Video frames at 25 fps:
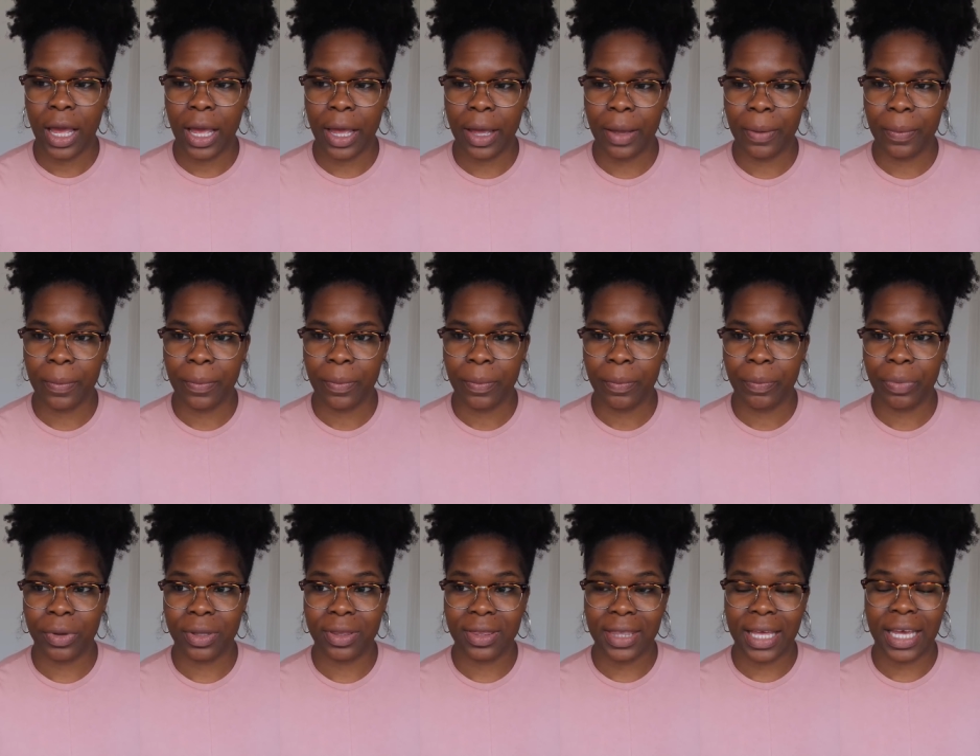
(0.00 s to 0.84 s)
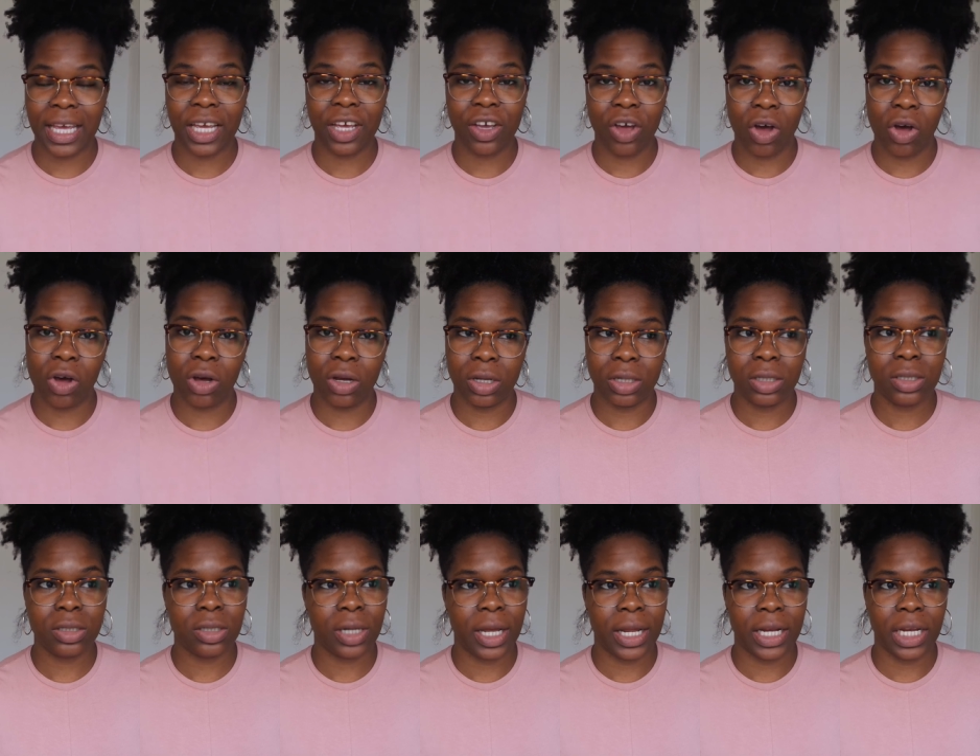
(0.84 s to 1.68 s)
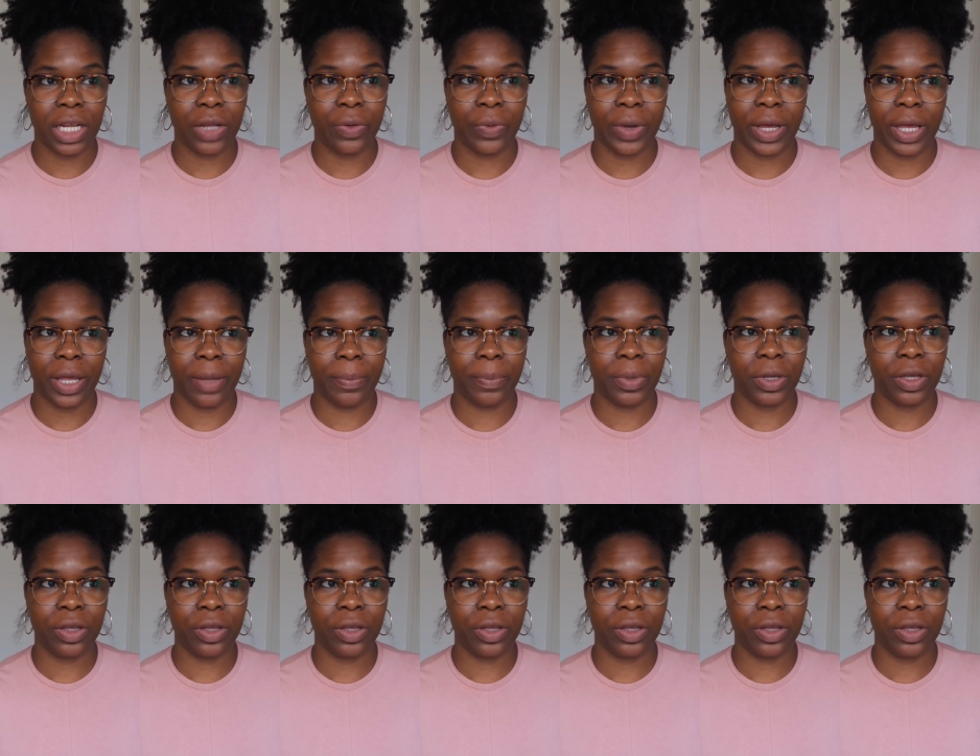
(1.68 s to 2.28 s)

um, but thank god anyway